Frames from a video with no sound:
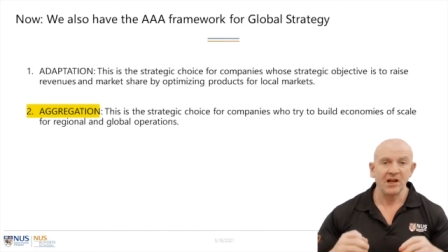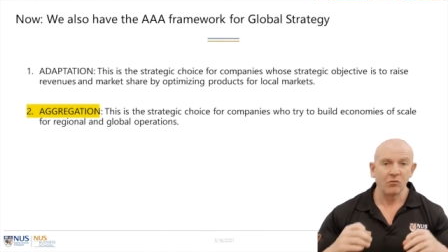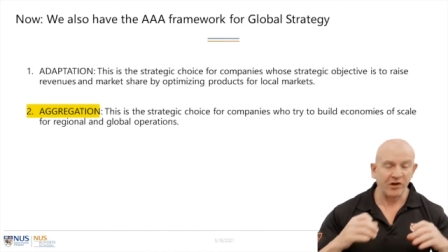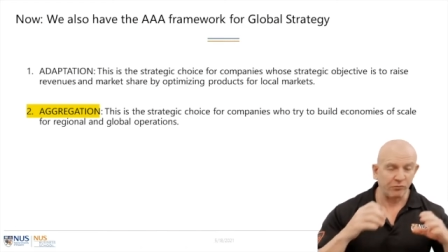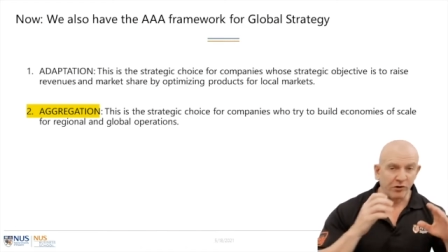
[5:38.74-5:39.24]

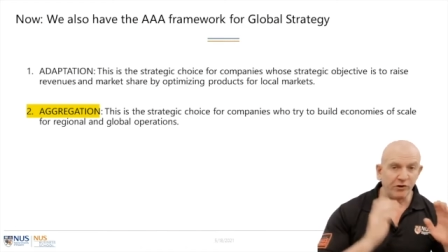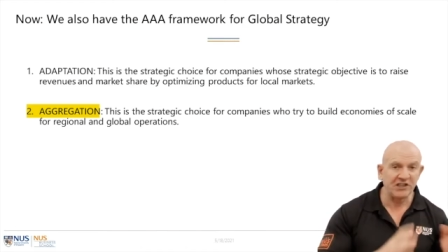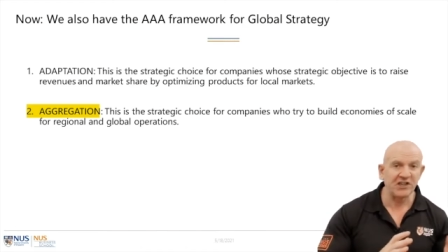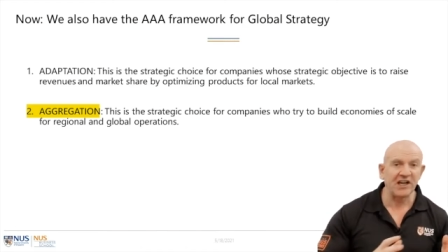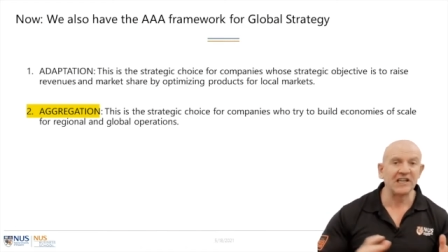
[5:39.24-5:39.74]
Whether we're
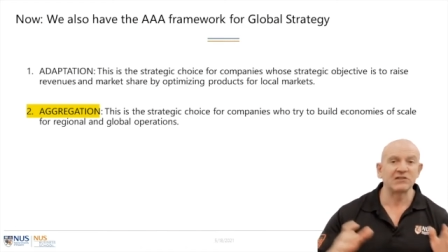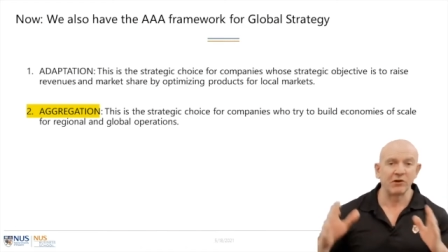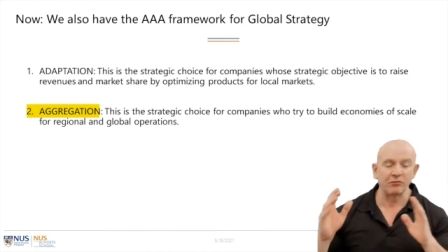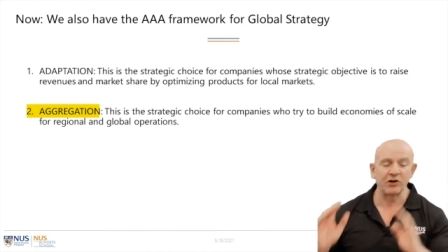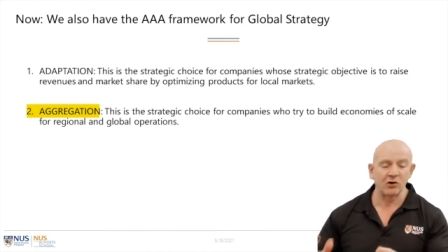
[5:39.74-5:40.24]
regionalized,
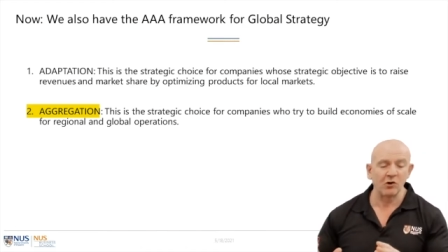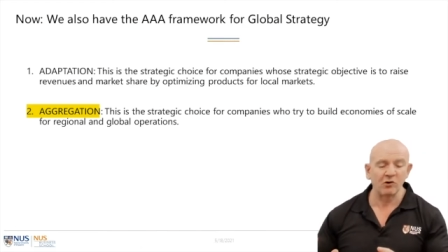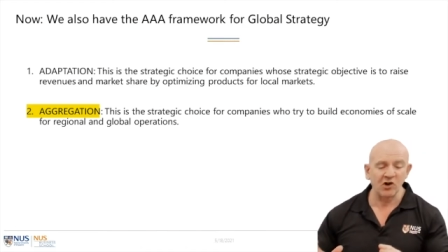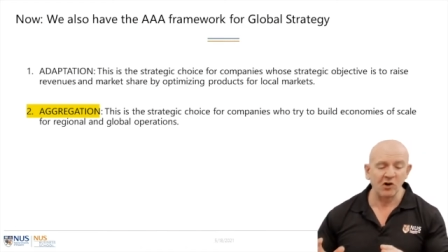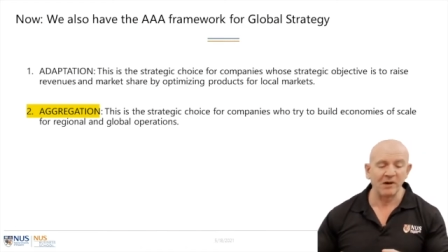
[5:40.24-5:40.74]
whether we're
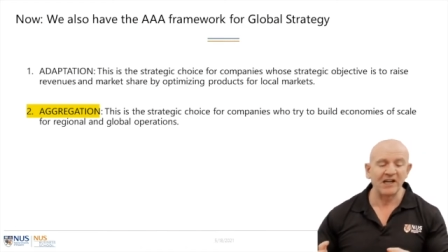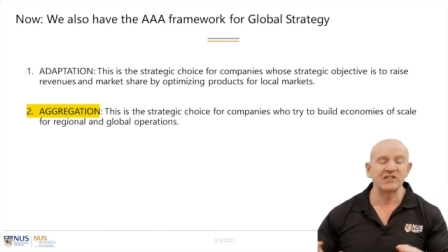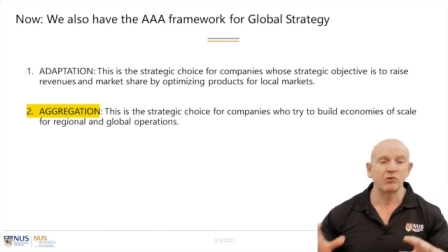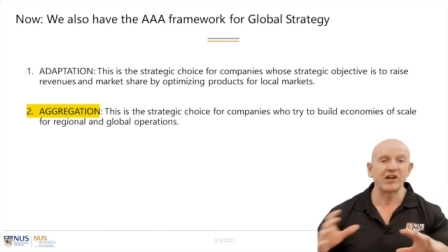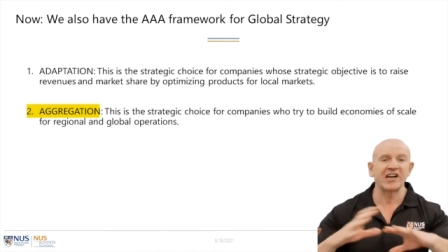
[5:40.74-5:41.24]

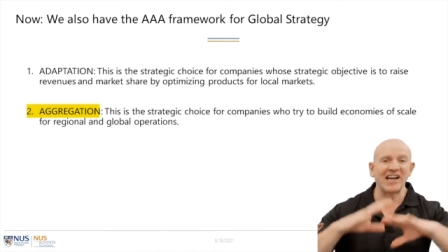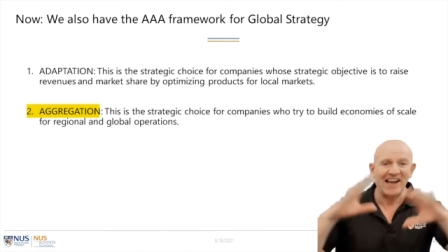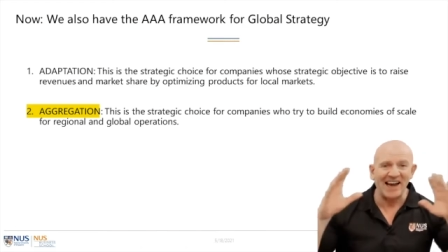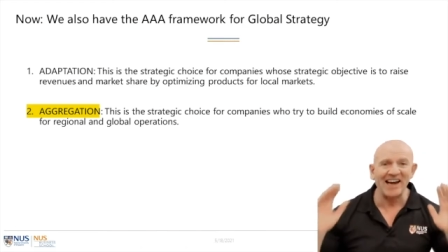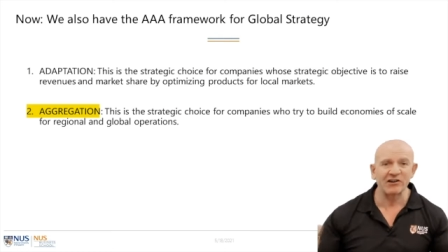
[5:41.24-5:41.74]
globalized, we're going to
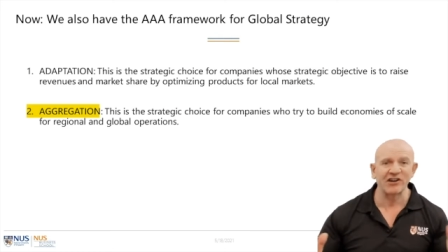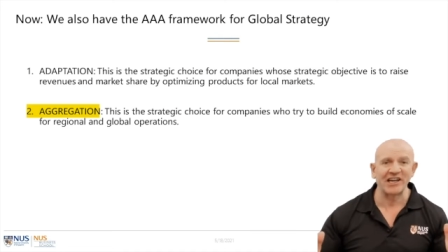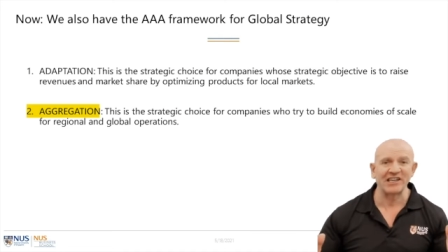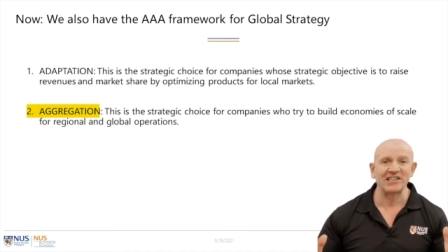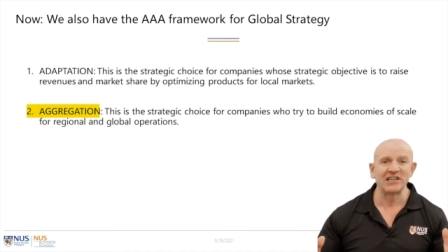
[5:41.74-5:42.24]

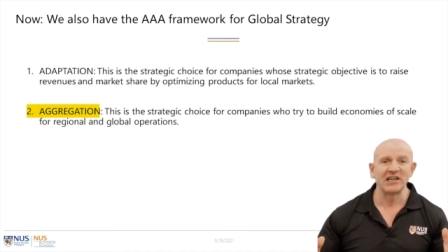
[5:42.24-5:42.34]
aggregate.